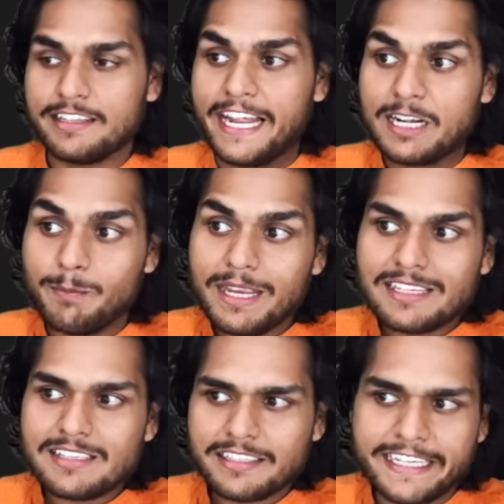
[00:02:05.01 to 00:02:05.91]
that
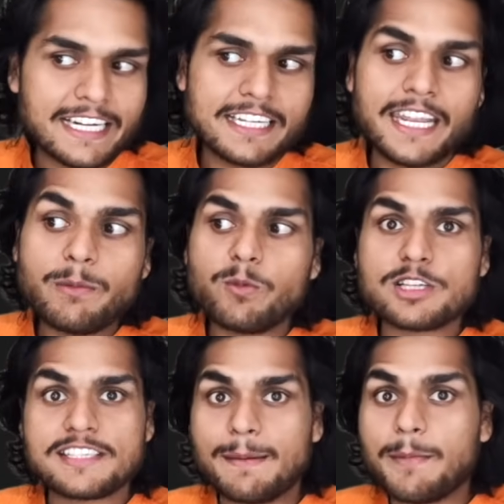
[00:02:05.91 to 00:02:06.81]
means getName
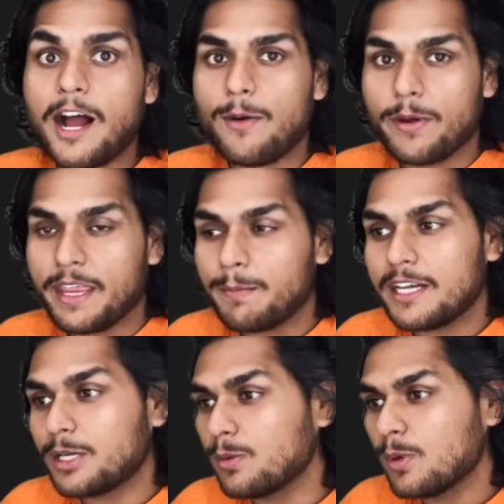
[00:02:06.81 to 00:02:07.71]
was somehow able
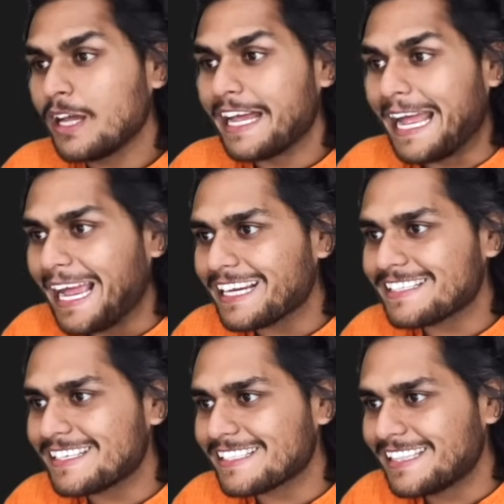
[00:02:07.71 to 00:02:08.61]
to
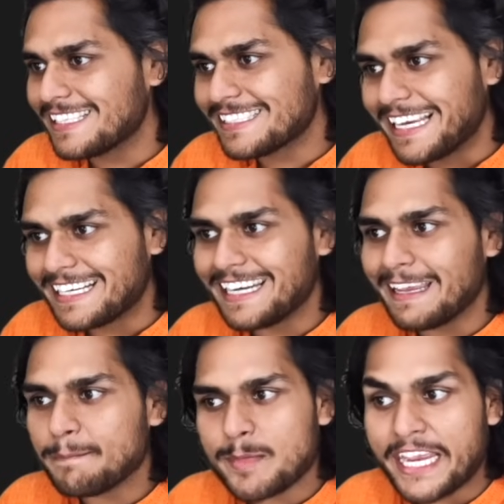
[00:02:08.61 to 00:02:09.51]
access this
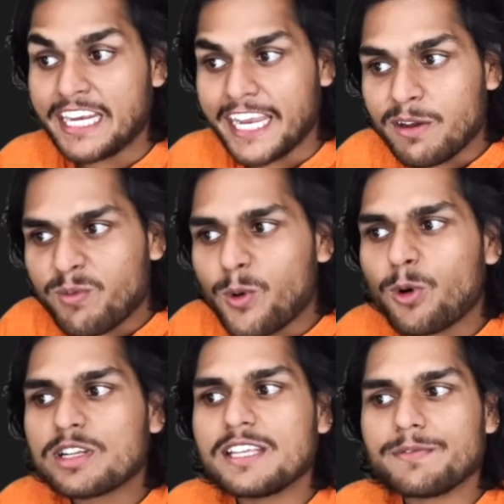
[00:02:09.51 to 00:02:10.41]
getName and
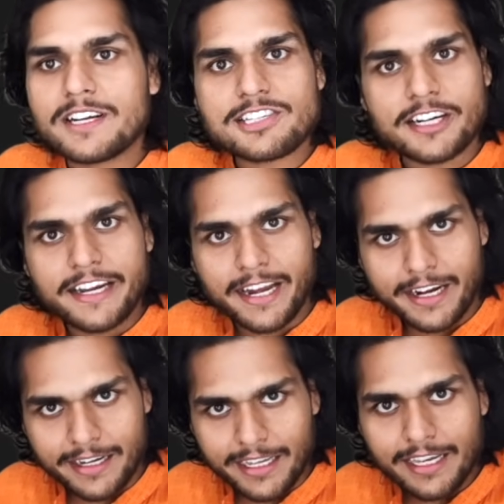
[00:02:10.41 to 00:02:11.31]
invoke the function
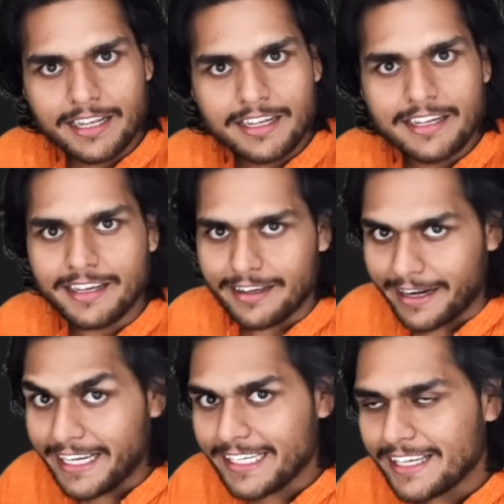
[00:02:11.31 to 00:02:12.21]
directly,
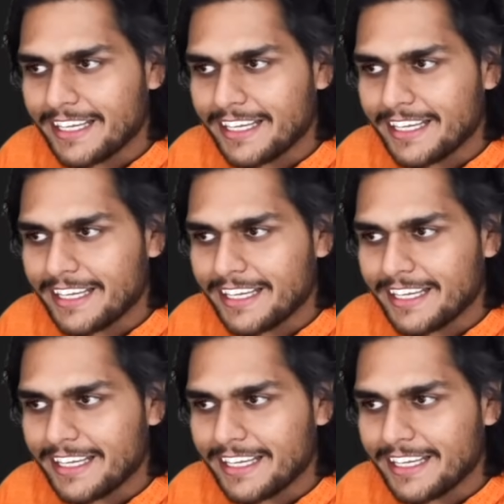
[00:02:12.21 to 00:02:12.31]
right?